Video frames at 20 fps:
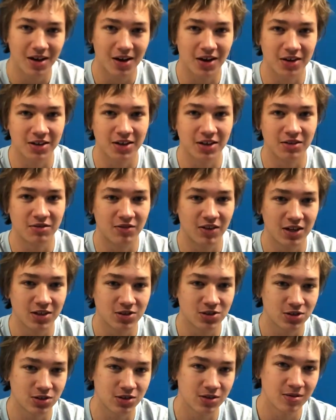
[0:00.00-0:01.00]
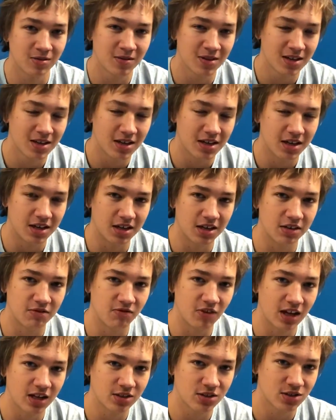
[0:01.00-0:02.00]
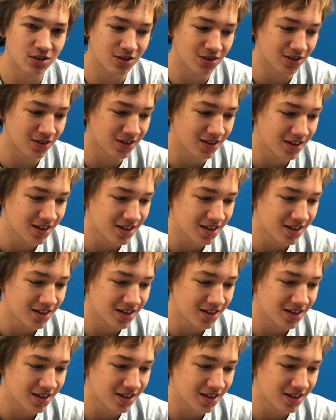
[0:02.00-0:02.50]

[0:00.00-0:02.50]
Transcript: on an adventure